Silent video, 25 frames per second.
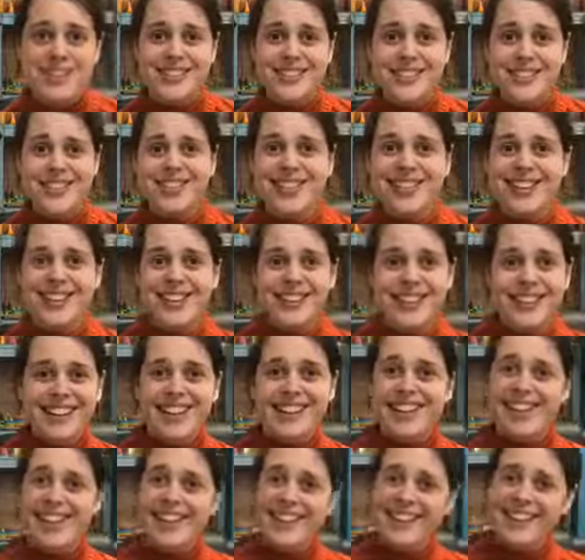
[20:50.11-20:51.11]
He
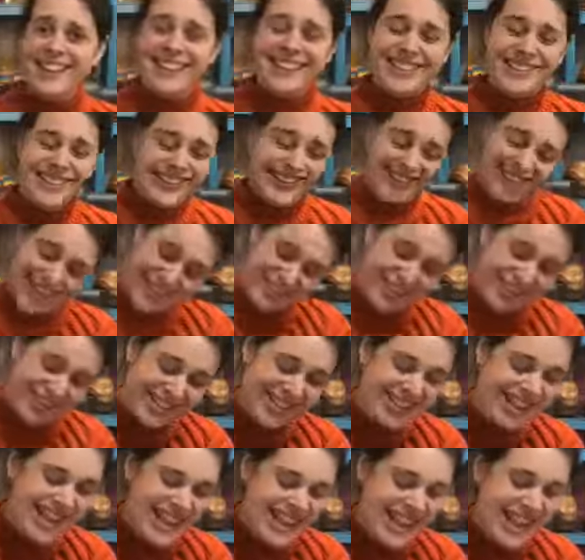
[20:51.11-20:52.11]
wasn't going to he was going to
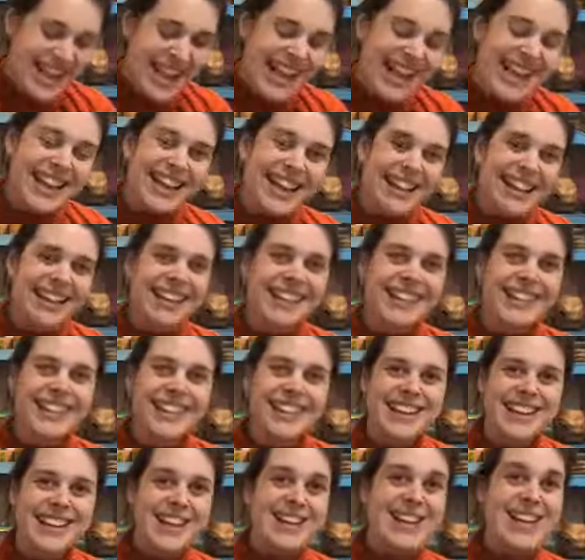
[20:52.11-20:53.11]
fill the bucket of
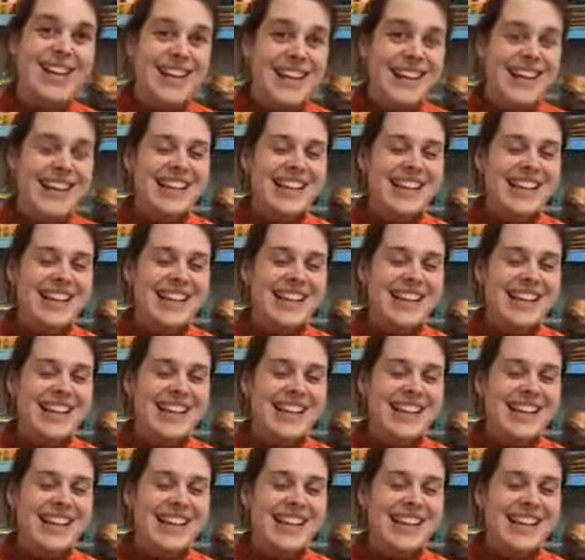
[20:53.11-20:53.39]
dribble. But...